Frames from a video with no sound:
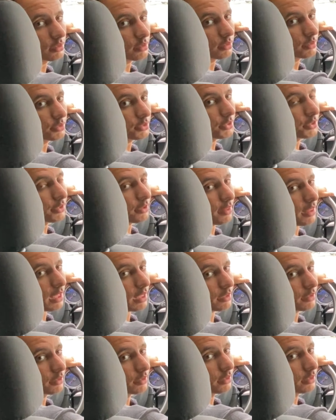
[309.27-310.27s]
Do you hear
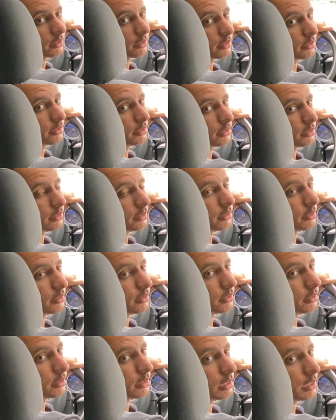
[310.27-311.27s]
that?
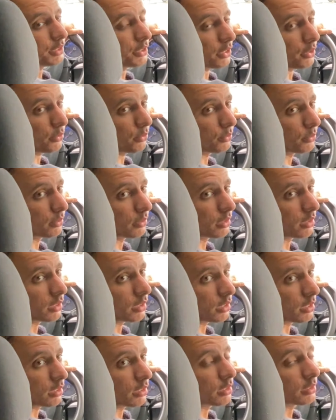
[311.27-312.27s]
No?
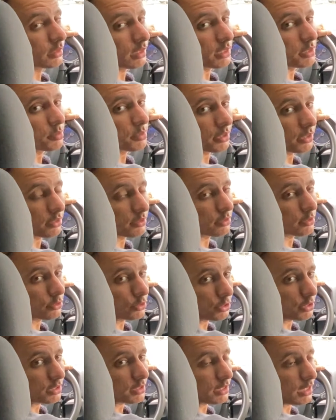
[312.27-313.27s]
That's because the
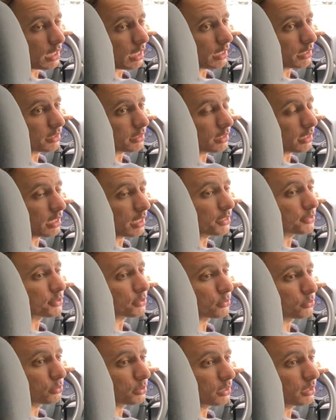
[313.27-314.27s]
GTI has
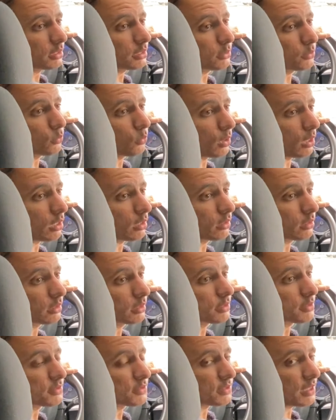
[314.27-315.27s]
a really well
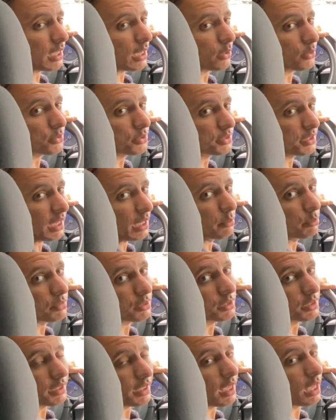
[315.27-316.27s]
sound
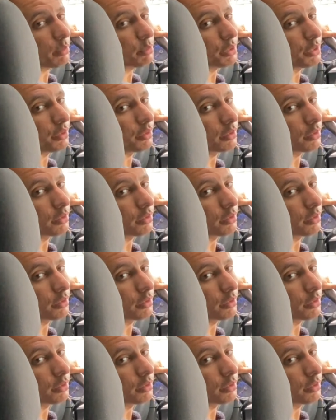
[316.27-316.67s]
dampened cabin.